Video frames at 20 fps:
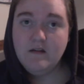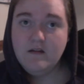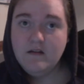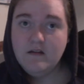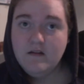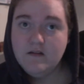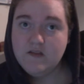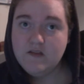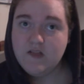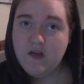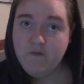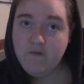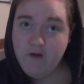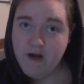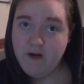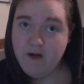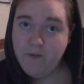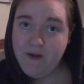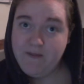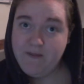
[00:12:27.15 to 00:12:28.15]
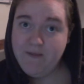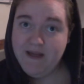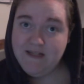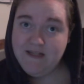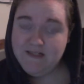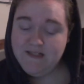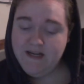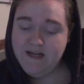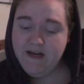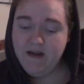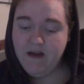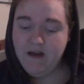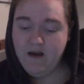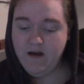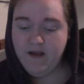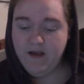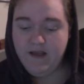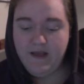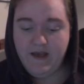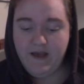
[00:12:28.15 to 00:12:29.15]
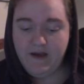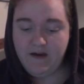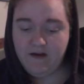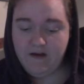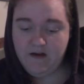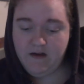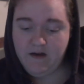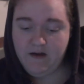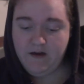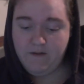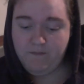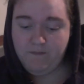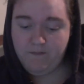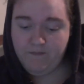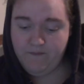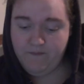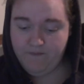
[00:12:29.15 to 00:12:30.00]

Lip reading: that's a Rider-Waite base deck, I can